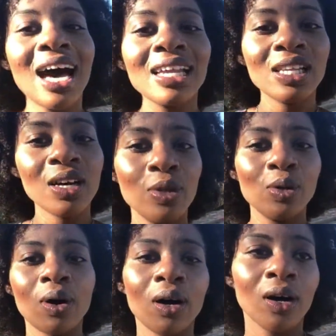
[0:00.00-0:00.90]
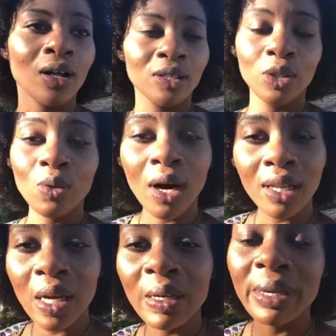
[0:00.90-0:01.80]
I love you all. You all
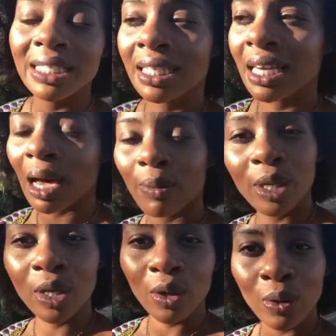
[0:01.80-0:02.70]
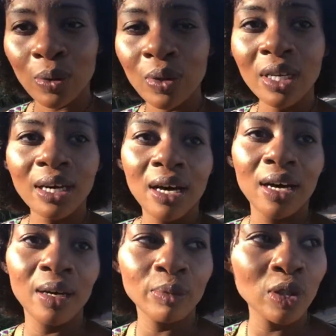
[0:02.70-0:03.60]
are amazing. I'm going to go
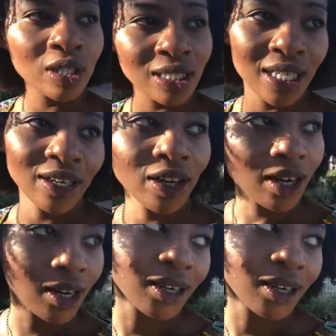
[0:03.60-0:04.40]
um, cook dinner